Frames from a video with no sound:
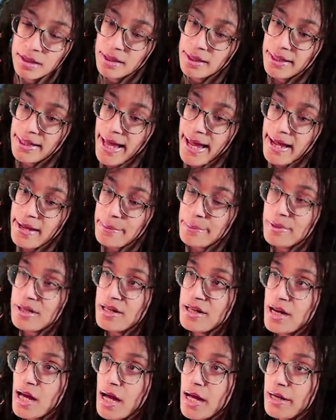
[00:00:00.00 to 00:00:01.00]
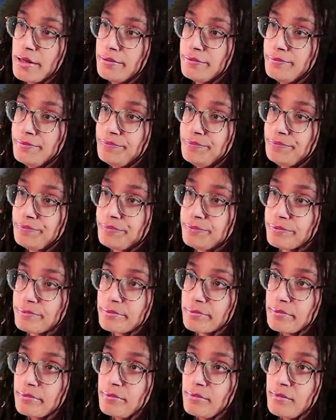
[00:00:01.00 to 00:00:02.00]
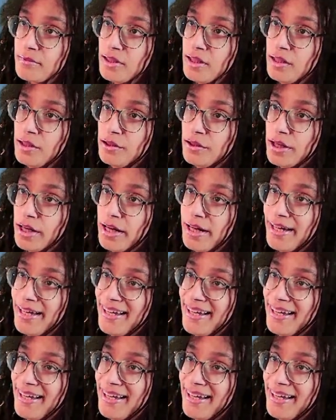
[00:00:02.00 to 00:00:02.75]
Game done. Okay.